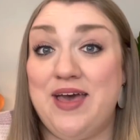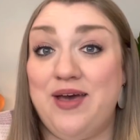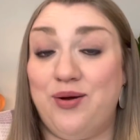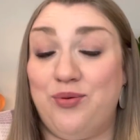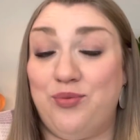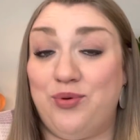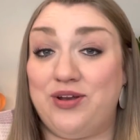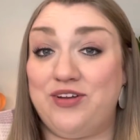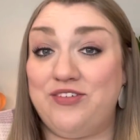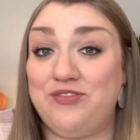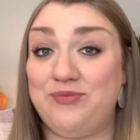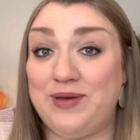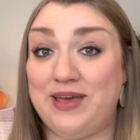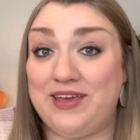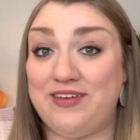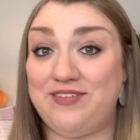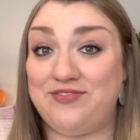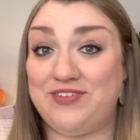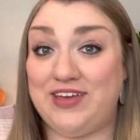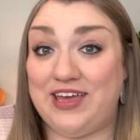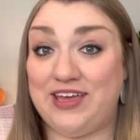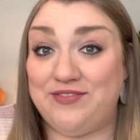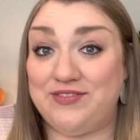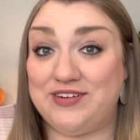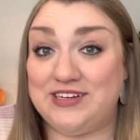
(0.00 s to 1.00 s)
One of my
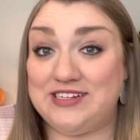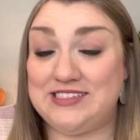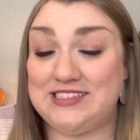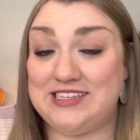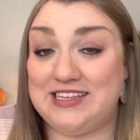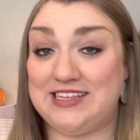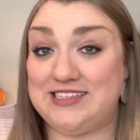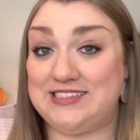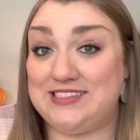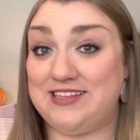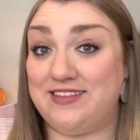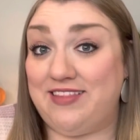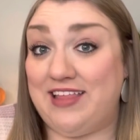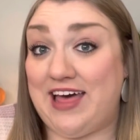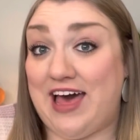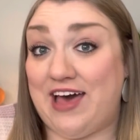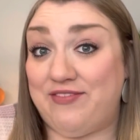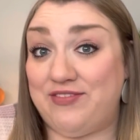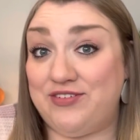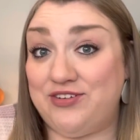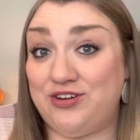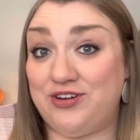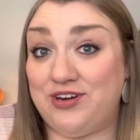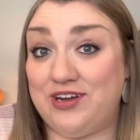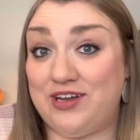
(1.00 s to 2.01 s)
favorites is
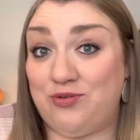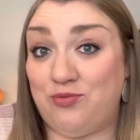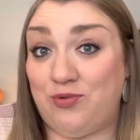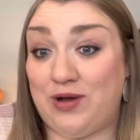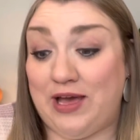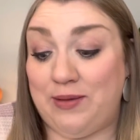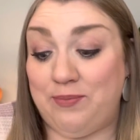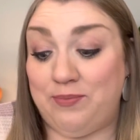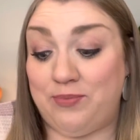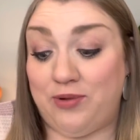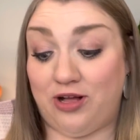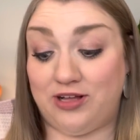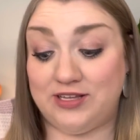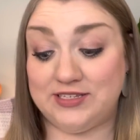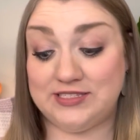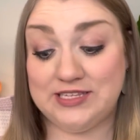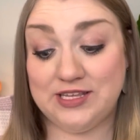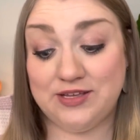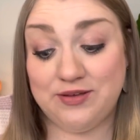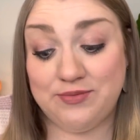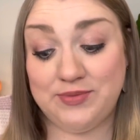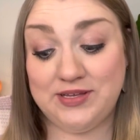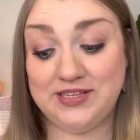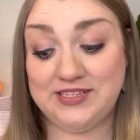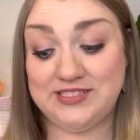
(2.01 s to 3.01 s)
lavender and white
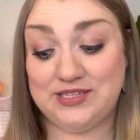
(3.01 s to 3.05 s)
balsam.